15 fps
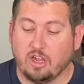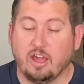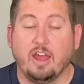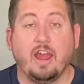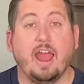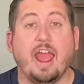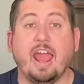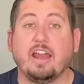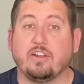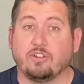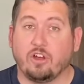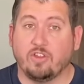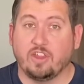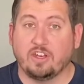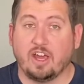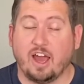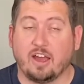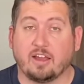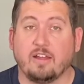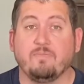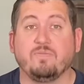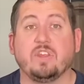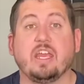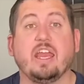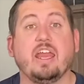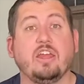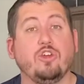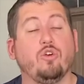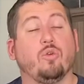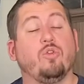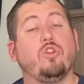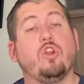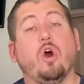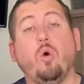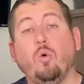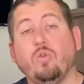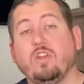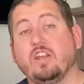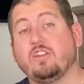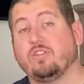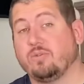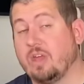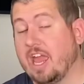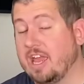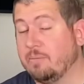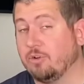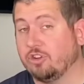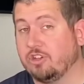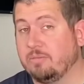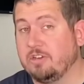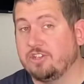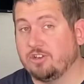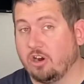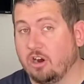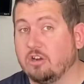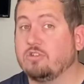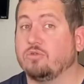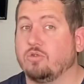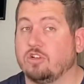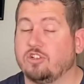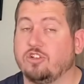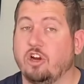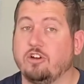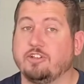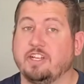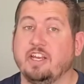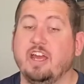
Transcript: and it's on the dock you'll know that it's able to be charged or is charging